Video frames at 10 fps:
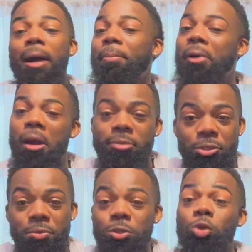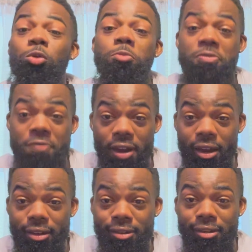promise you, you will be
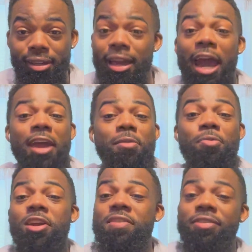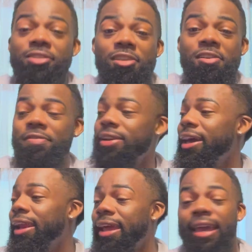fine. I didn't pray for stuff
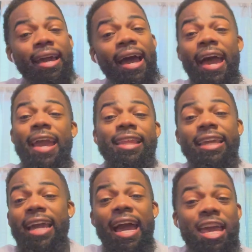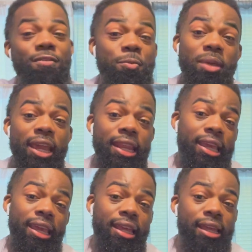that I didn't think I'd ever be able to
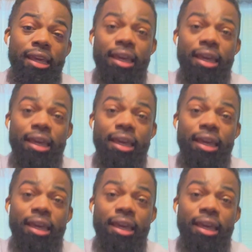get.